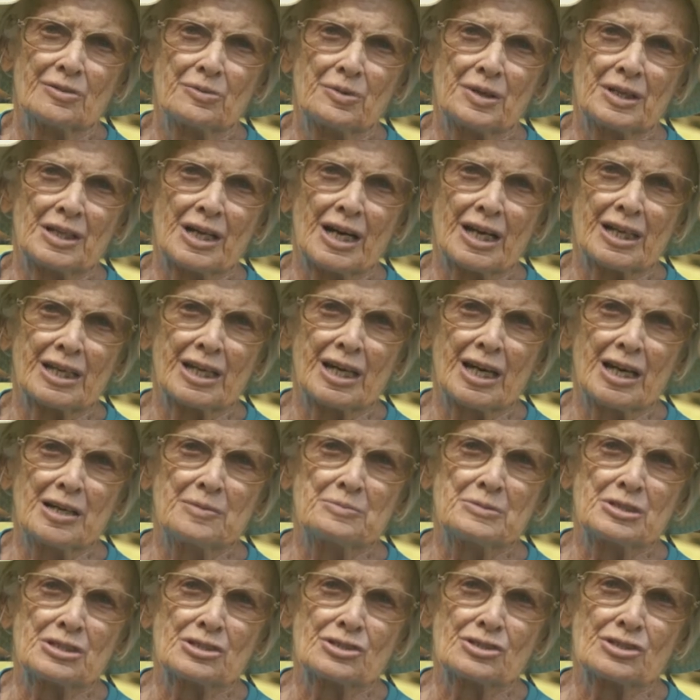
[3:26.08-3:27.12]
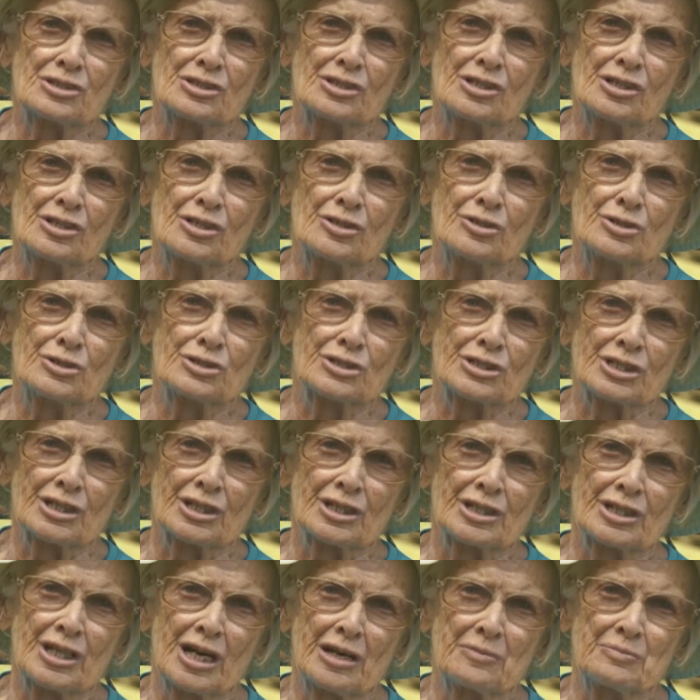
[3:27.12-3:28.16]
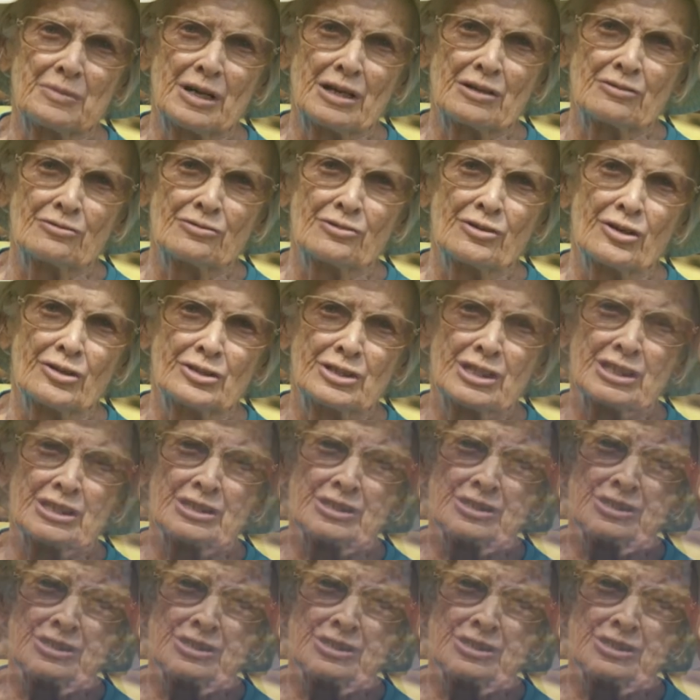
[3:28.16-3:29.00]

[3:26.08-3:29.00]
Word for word: When I came to St. Lucia and I met Roddy